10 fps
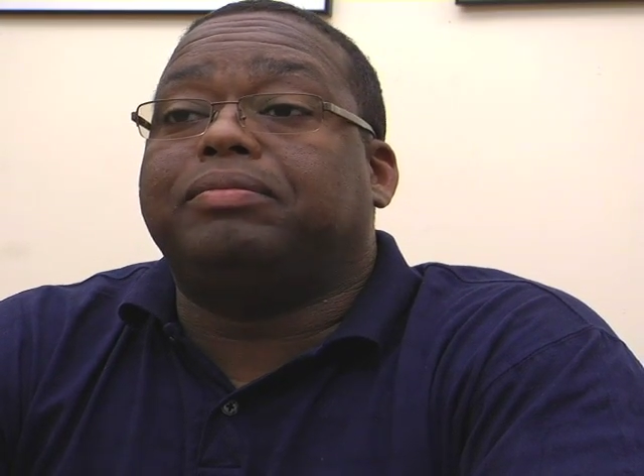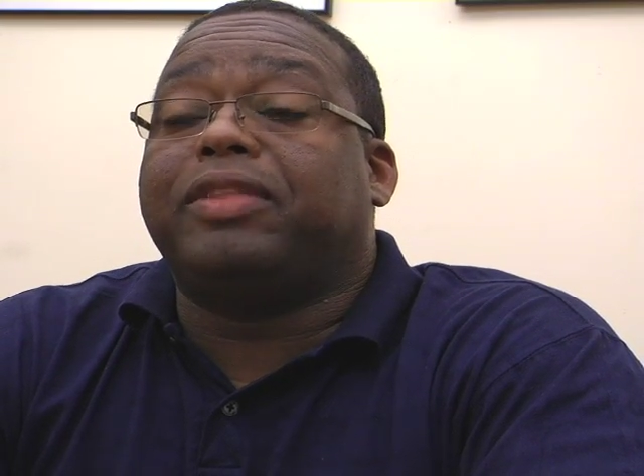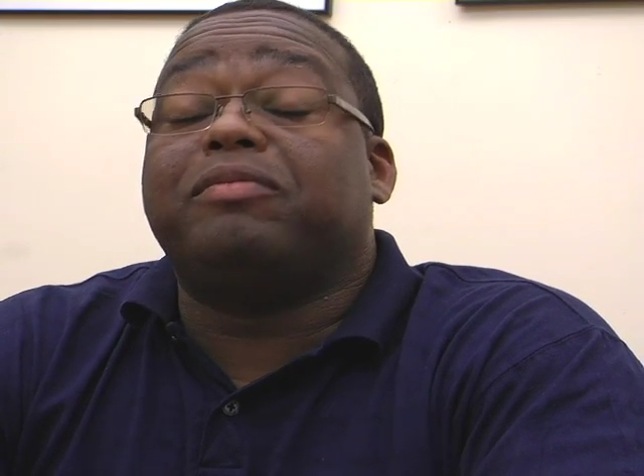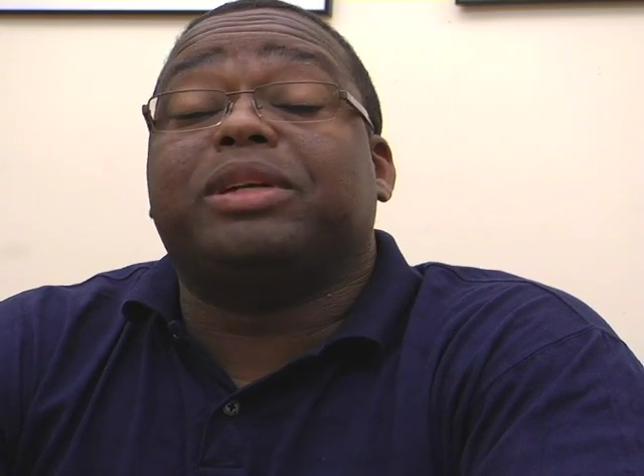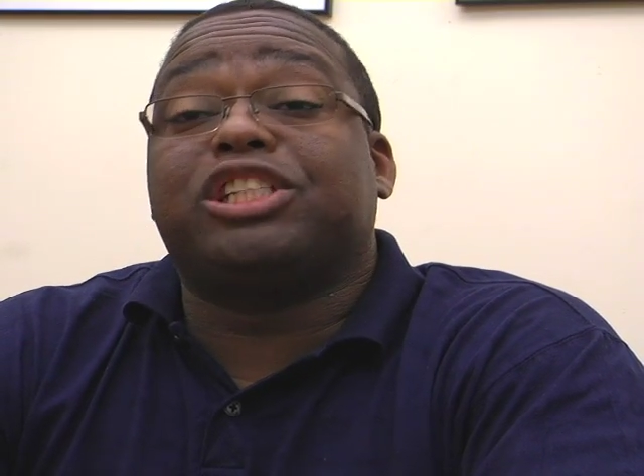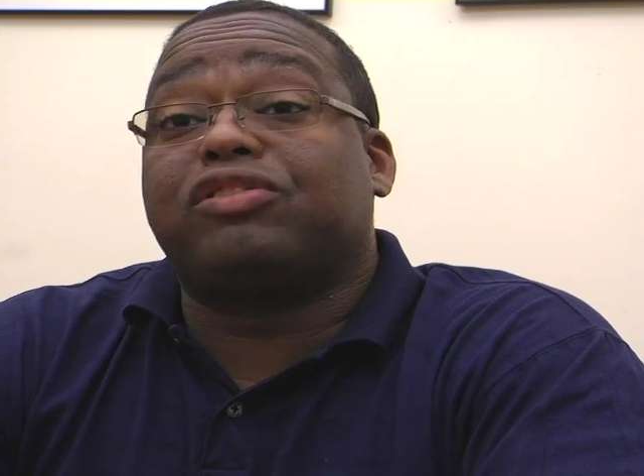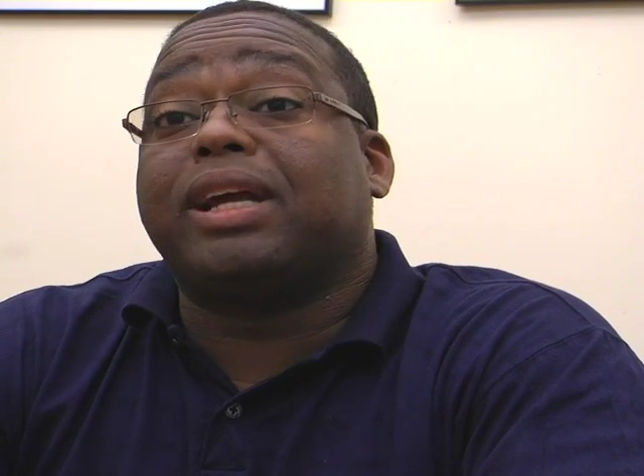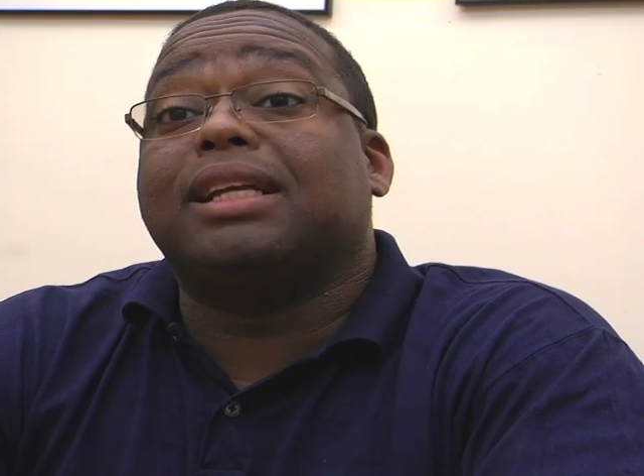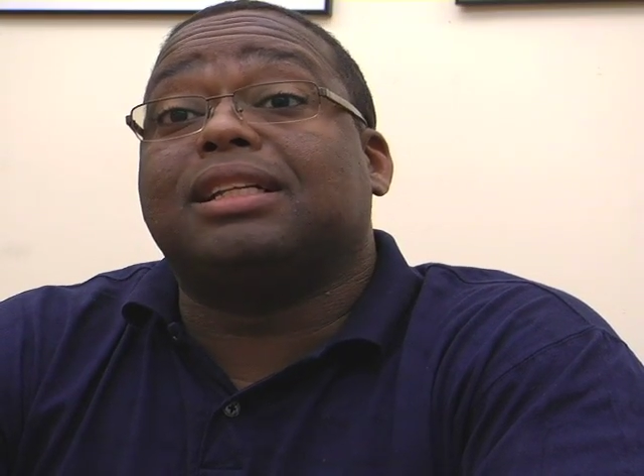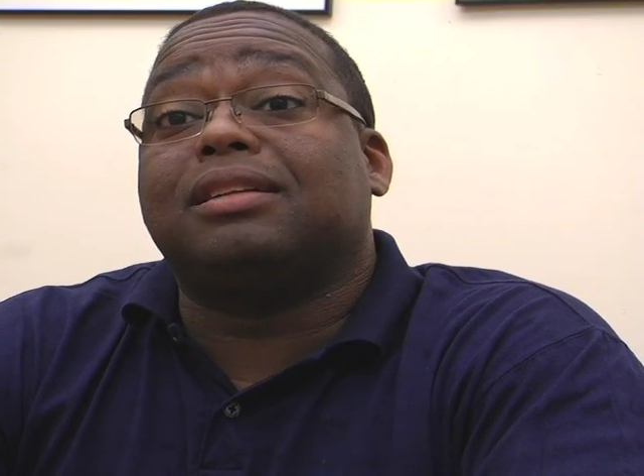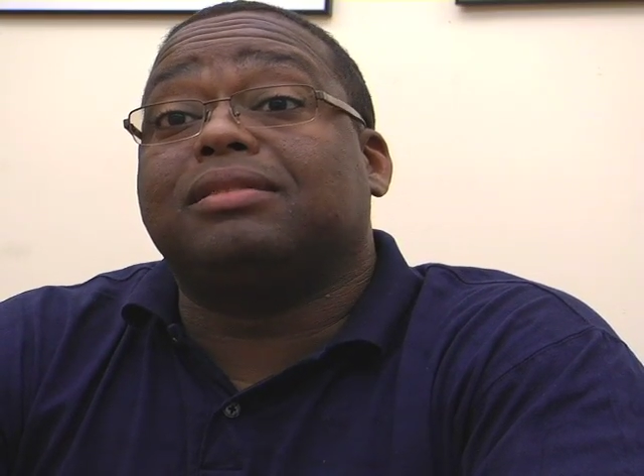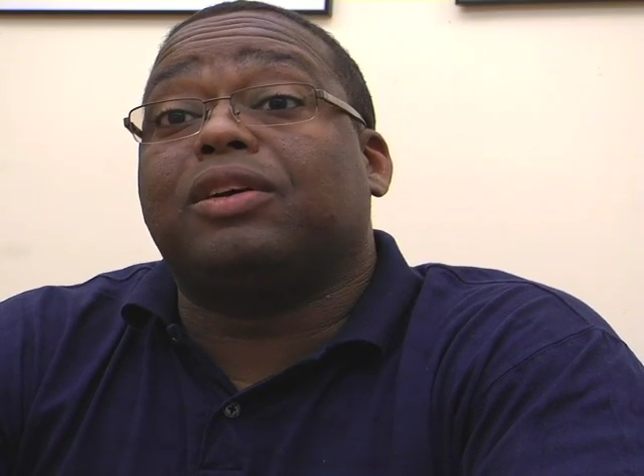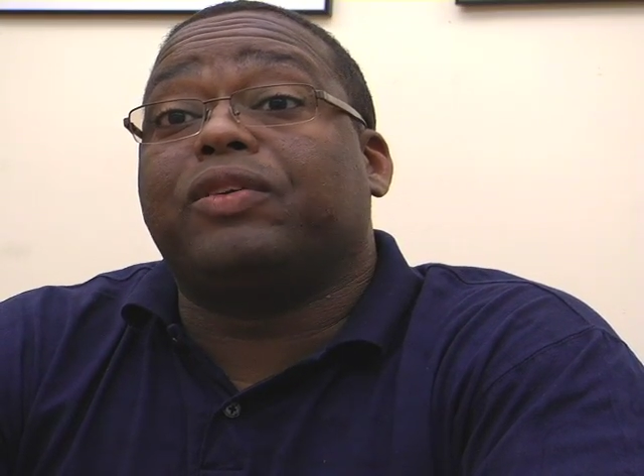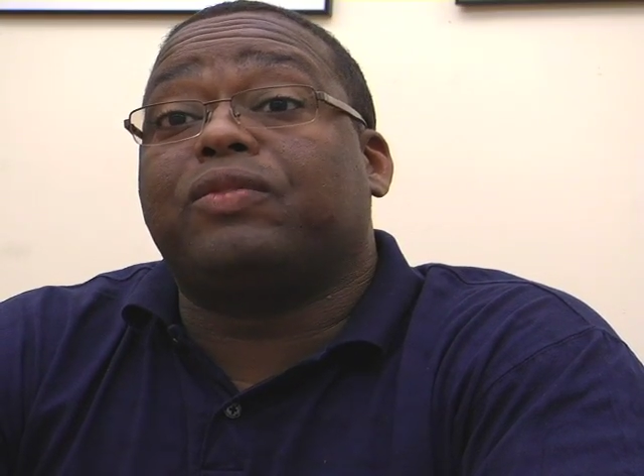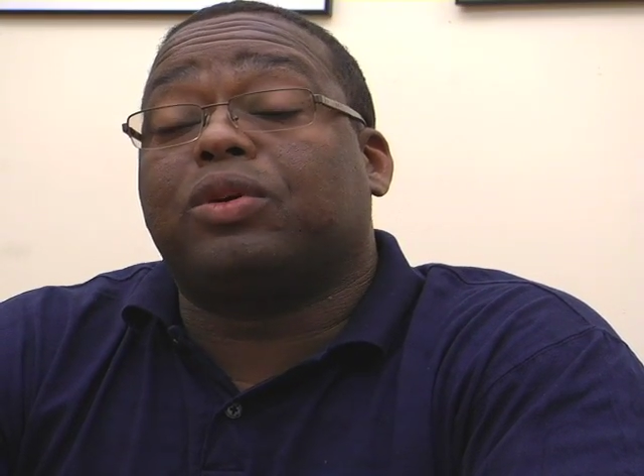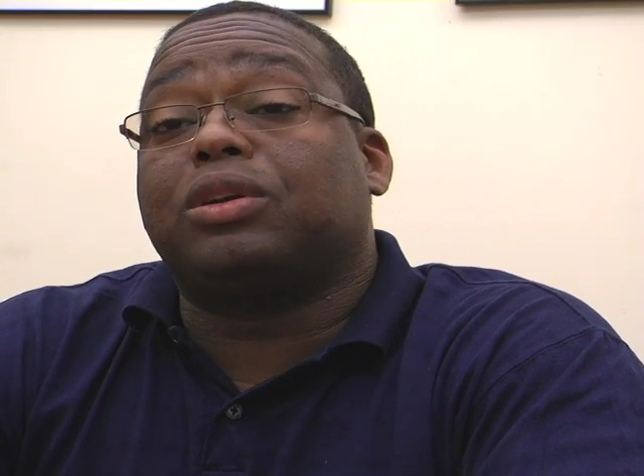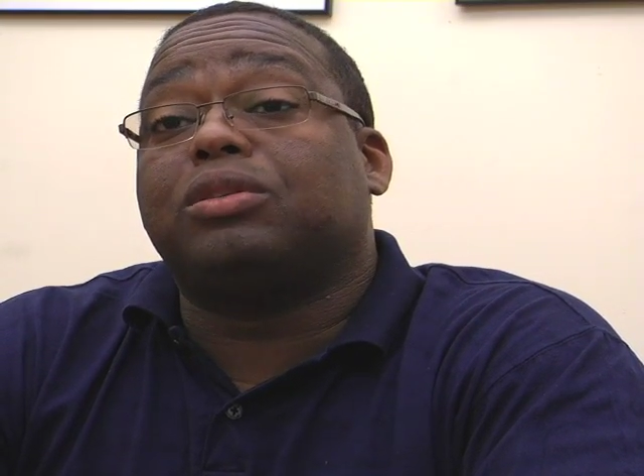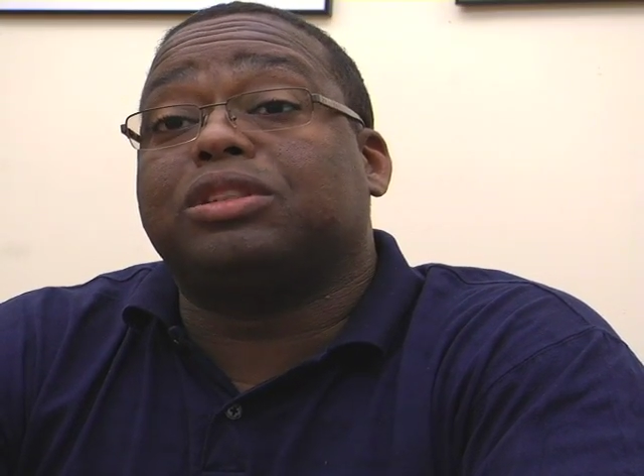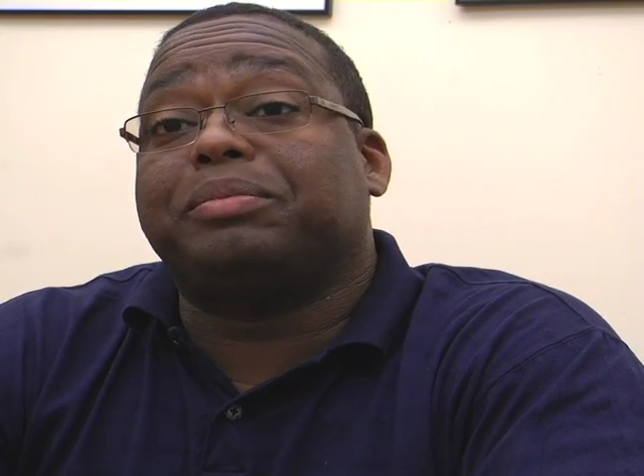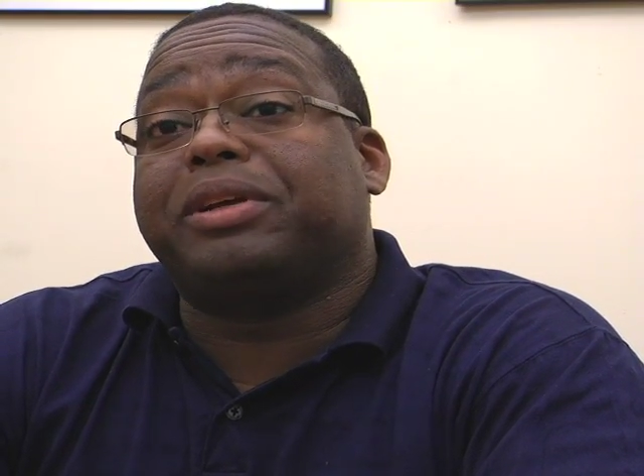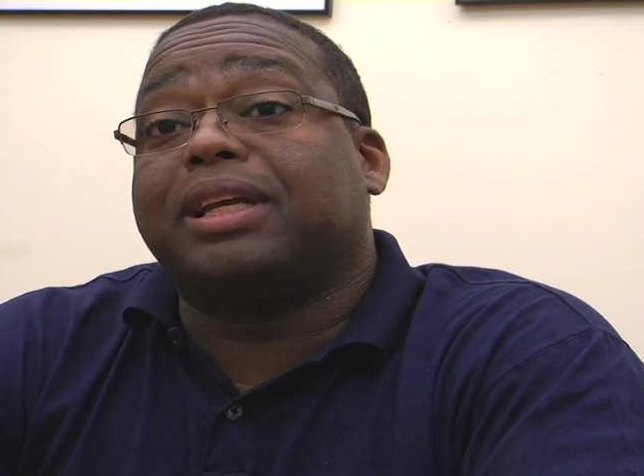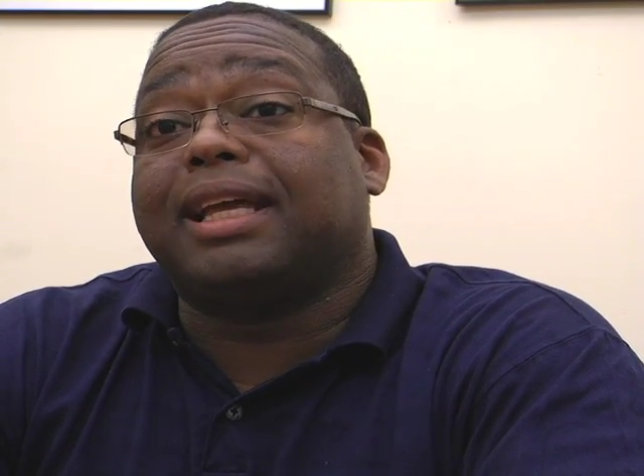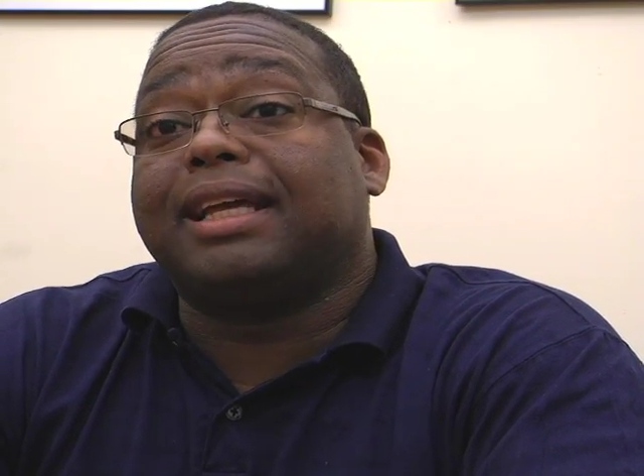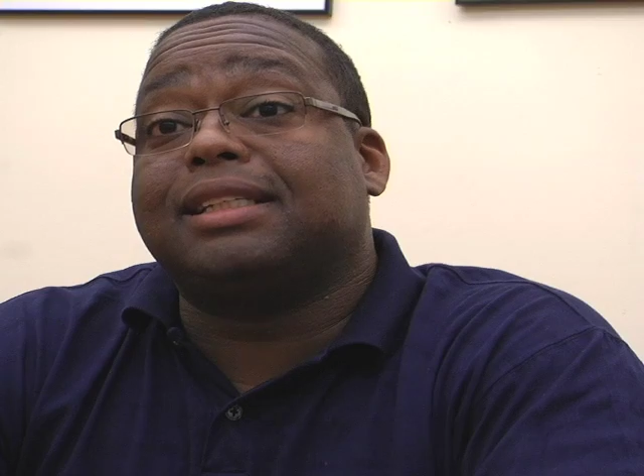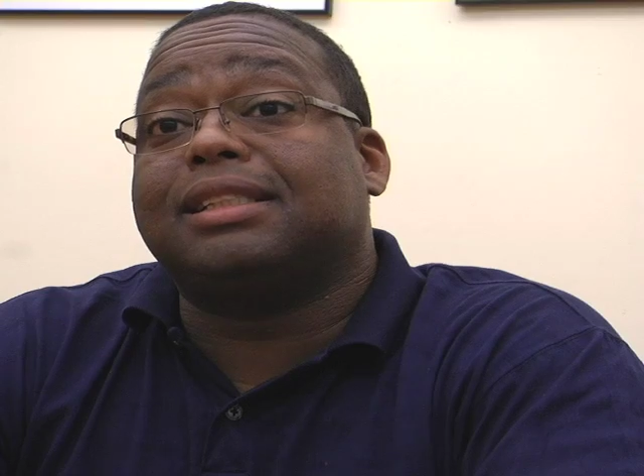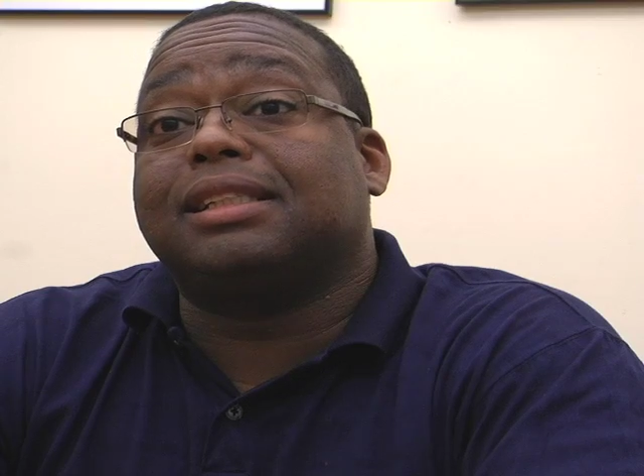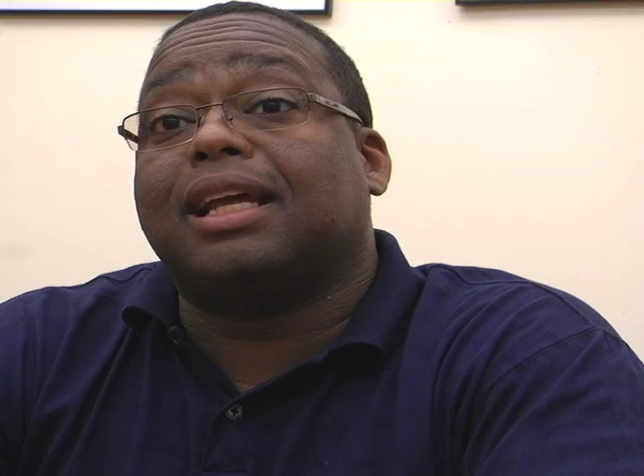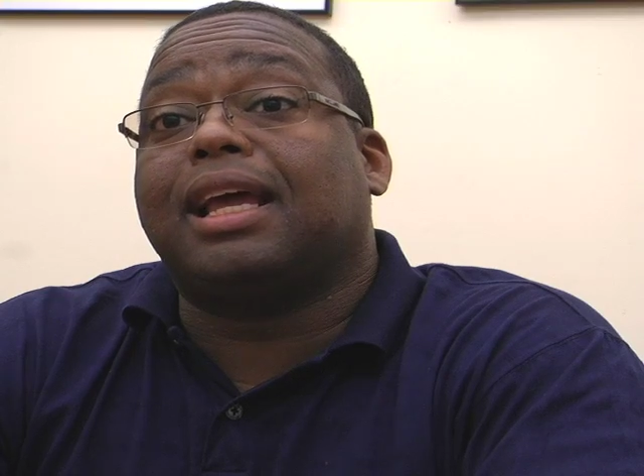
they've been trained in foreclosure mitigation,